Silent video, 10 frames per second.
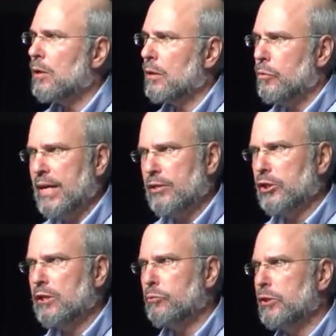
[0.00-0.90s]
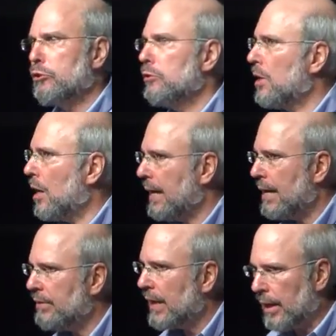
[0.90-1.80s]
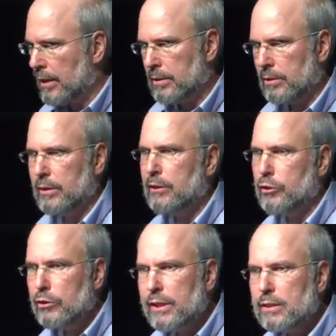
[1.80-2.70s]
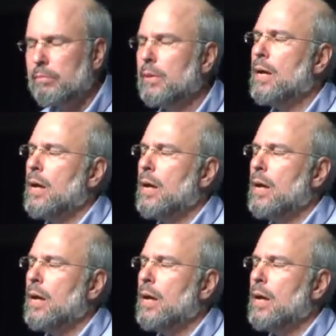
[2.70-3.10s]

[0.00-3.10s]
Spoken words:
are questions which do not have an answer in Judaism.